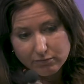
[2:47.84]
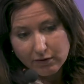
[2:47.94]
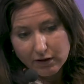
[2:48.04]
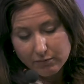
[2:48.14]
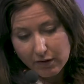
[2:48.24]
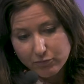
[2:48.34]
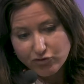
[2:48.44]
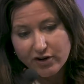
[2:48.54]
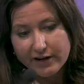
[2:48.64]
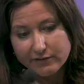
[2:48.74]
I'm
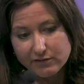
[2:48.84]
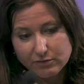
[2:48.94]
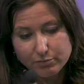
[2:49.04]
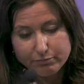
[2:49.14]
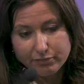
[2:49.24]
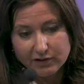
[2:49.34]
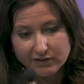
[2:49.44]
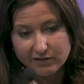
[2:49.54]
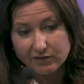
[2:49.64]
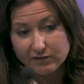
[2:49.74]
trained as a
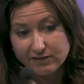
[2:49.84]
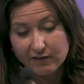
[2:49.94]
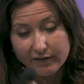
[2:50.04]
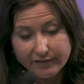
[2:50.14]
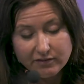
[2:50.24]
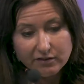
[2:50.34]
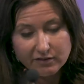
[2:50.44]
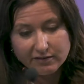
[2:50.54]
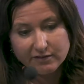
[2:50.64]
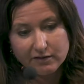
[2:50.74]
political
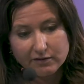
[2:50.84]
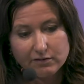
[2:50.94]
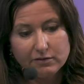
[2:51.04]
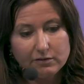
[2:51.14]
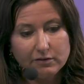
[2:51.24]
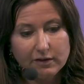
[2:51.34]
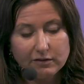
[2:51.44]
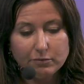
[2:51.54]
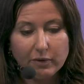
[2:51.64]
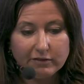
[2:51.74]
scientist.
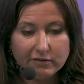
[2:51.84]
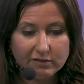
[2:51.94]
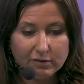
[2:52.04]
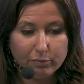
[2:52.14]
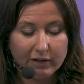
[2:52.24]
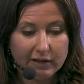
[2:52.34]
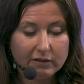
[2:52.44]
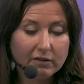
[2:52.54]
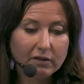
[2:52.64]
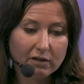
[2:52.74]
That's my
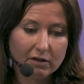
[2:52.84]
discipline.